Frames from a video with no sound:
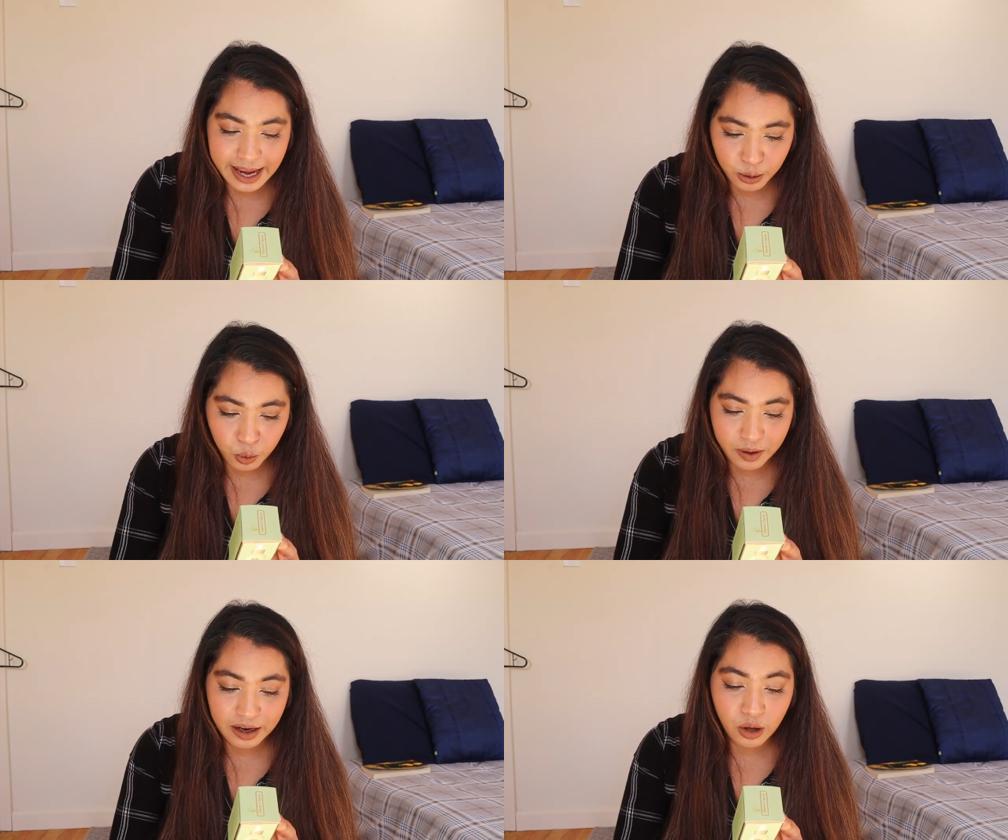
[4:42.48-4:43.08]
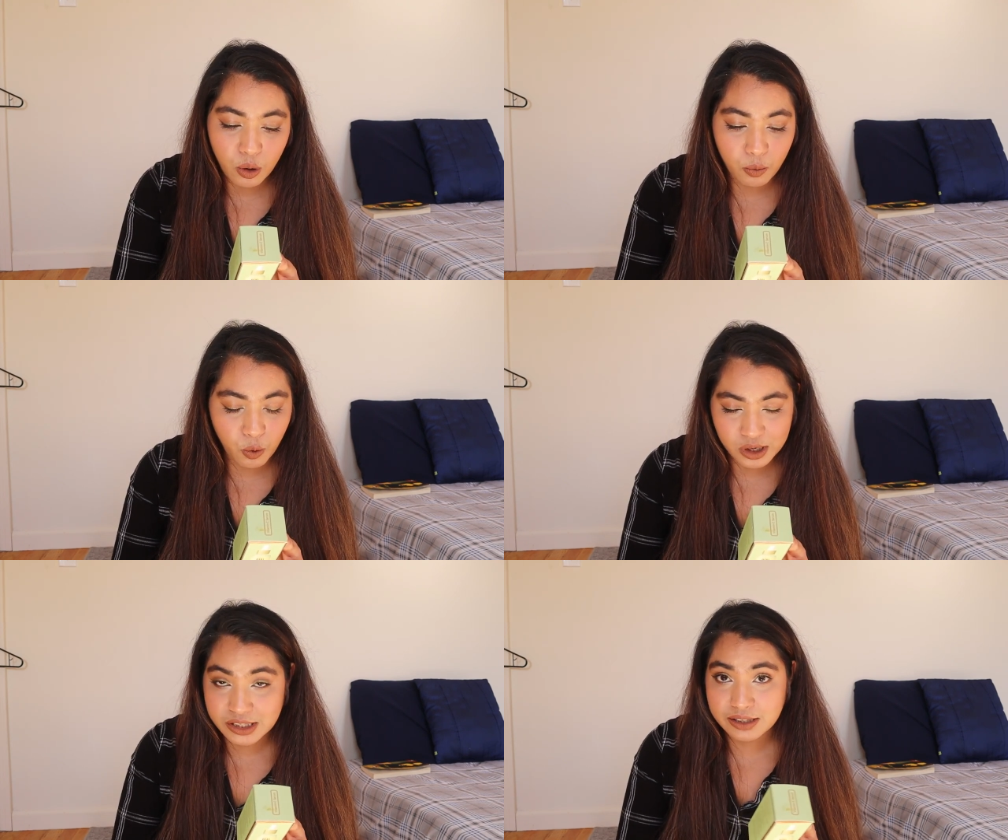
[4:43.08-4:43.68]
aqua or
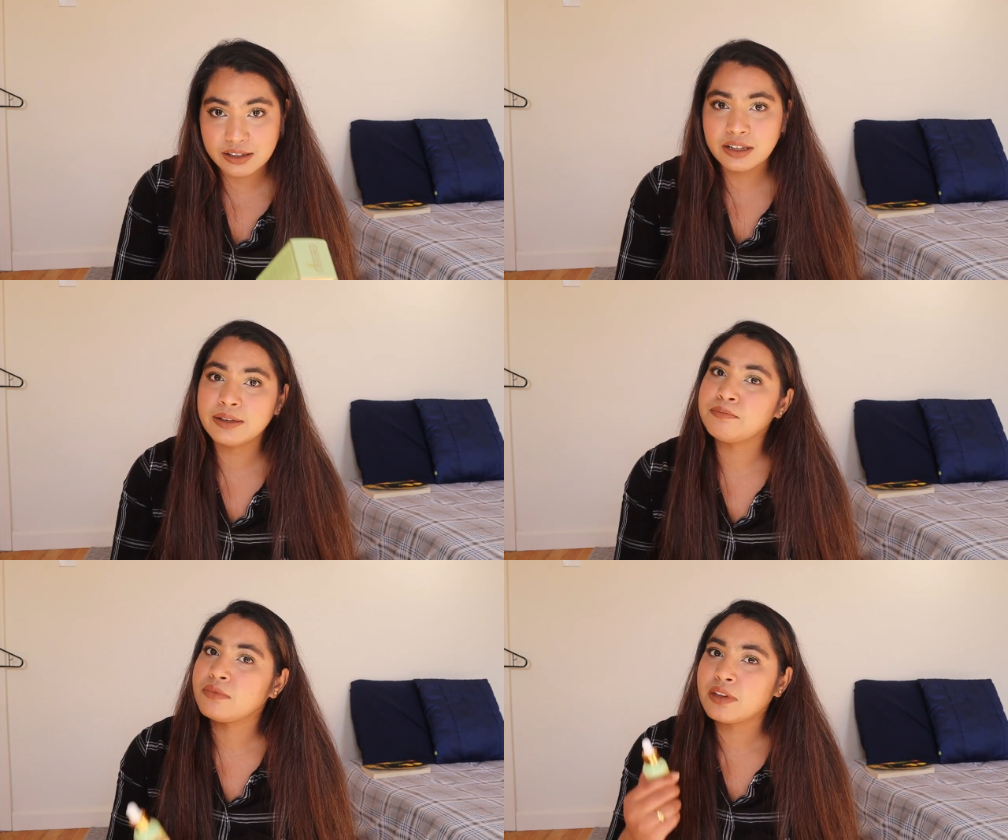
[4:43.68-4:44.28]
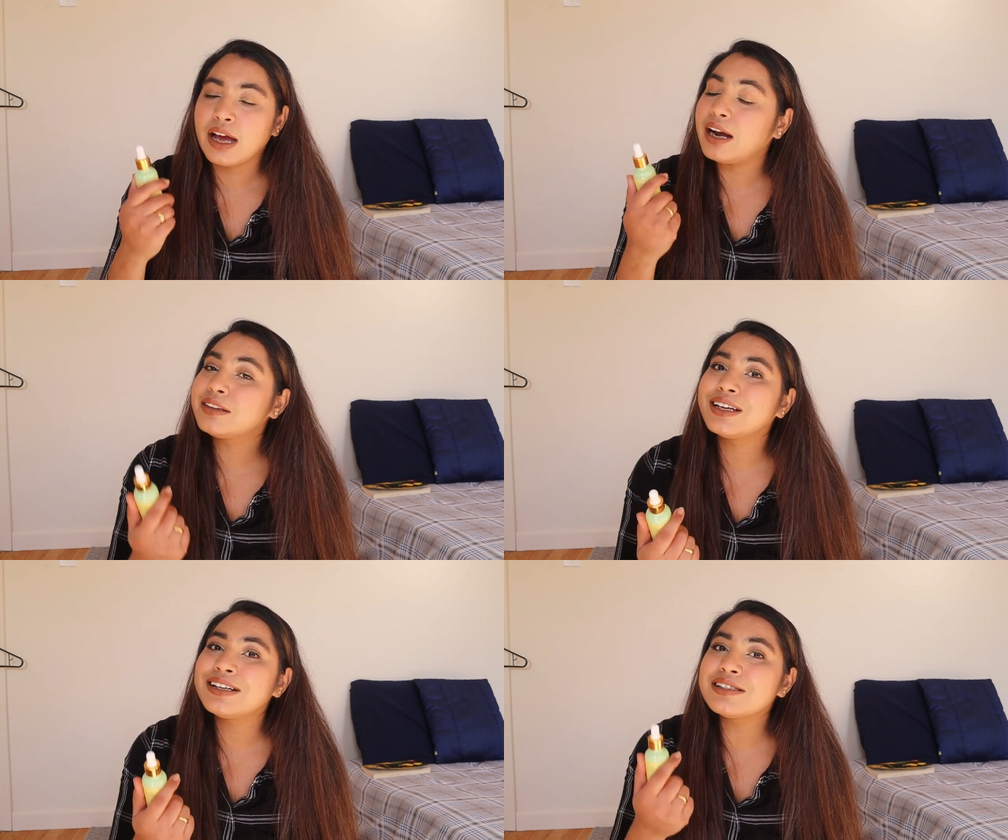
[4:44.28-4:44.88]
water,
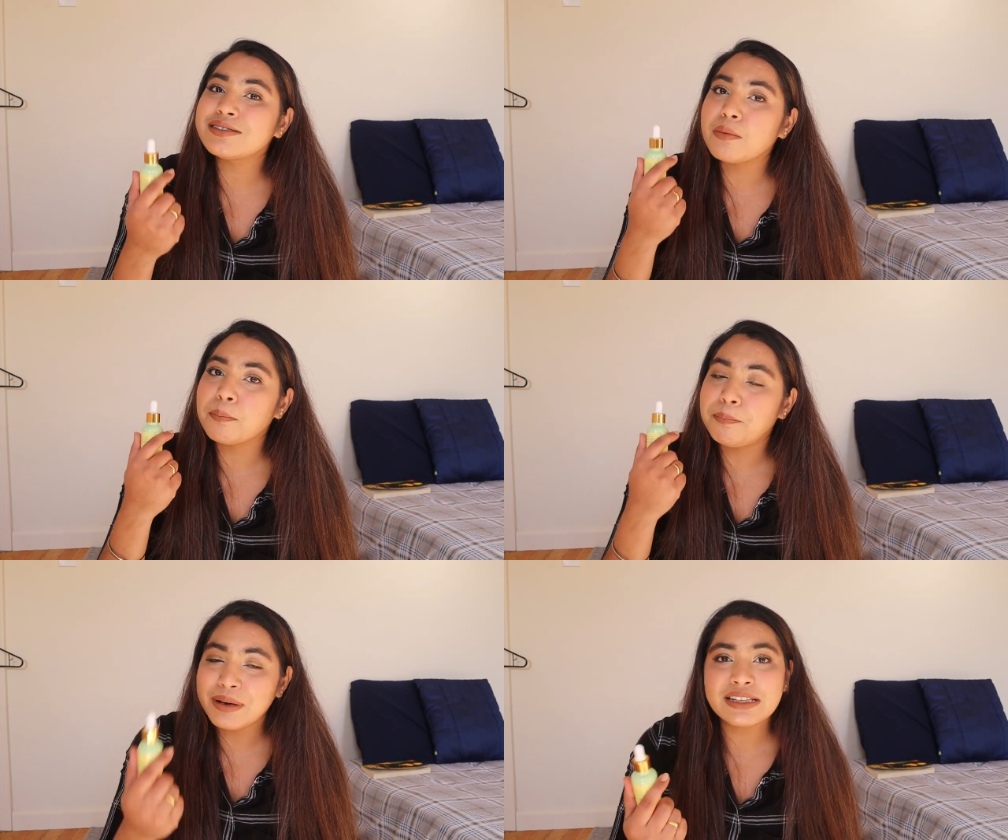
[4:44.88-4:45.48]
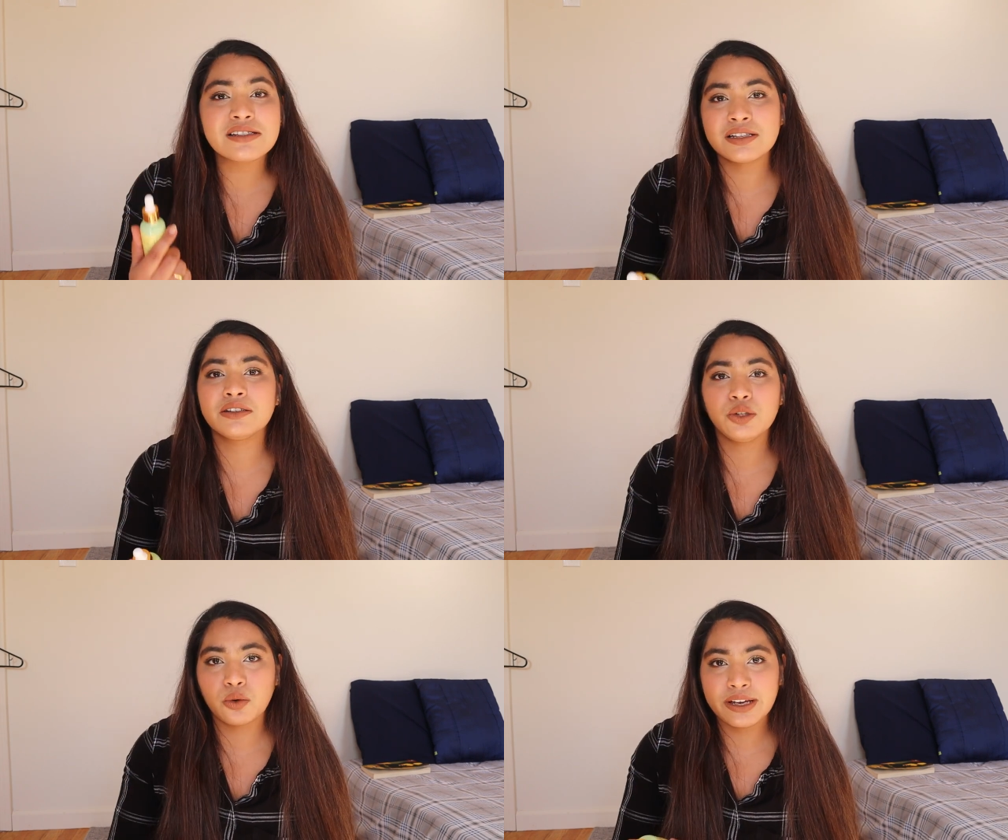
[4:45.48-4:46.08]
and that's best
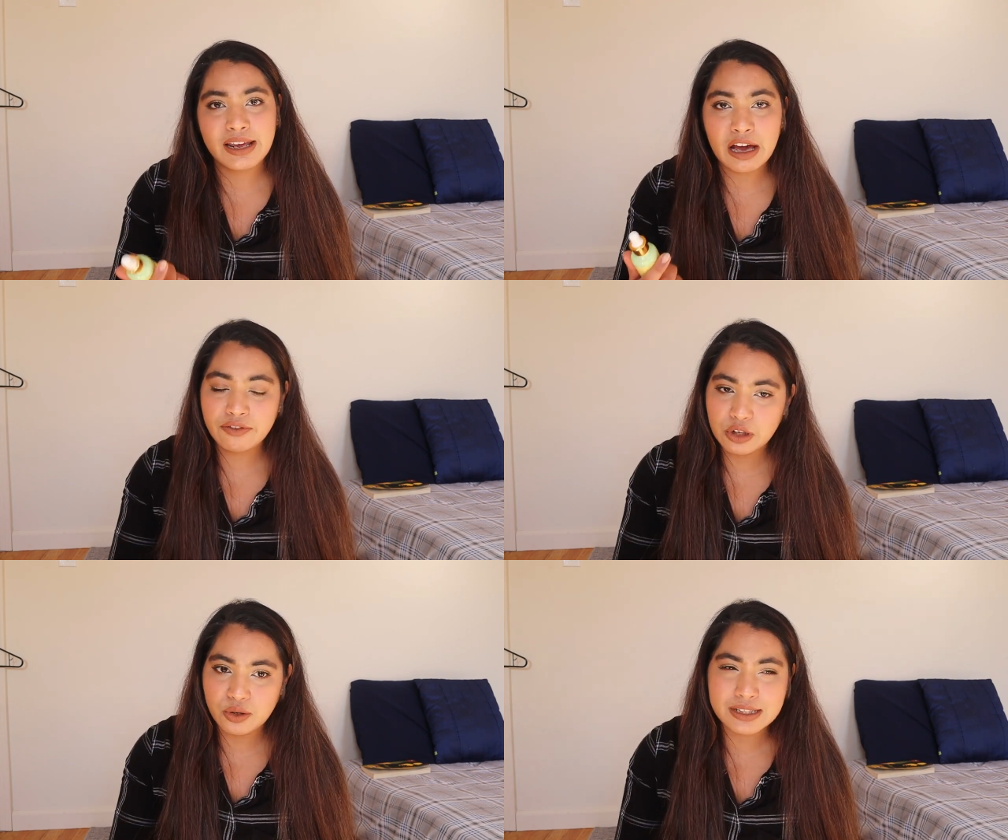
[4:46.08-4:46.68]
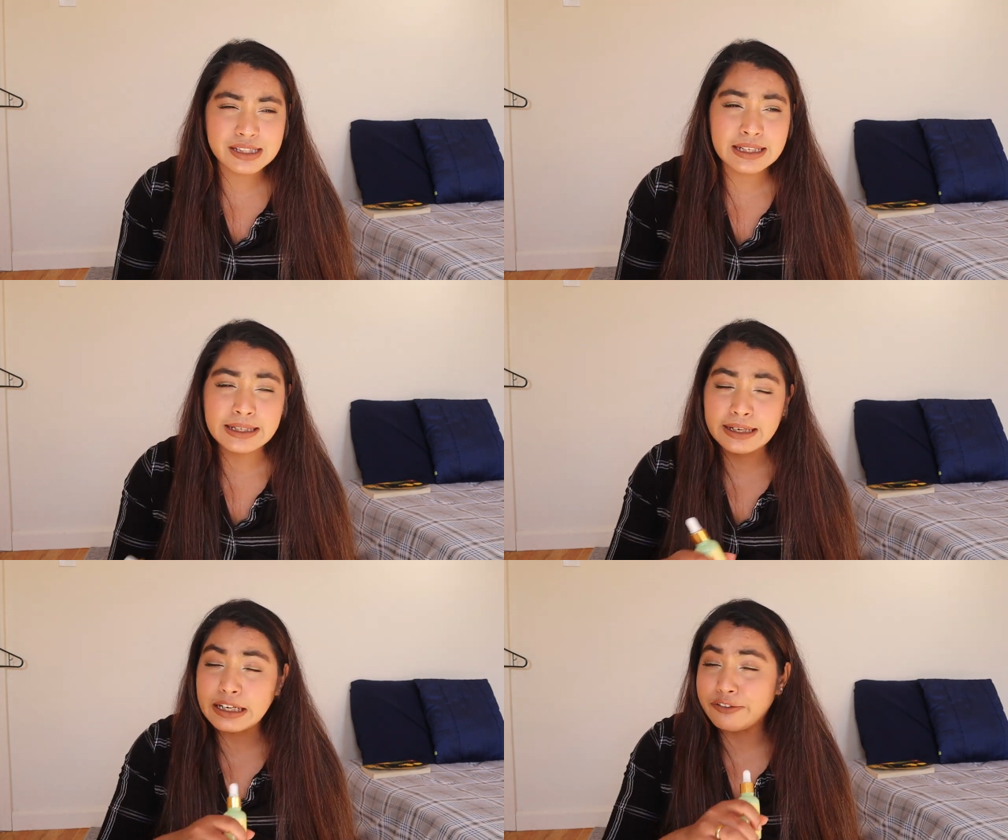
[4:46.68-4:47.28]
thing you can have in your skincare.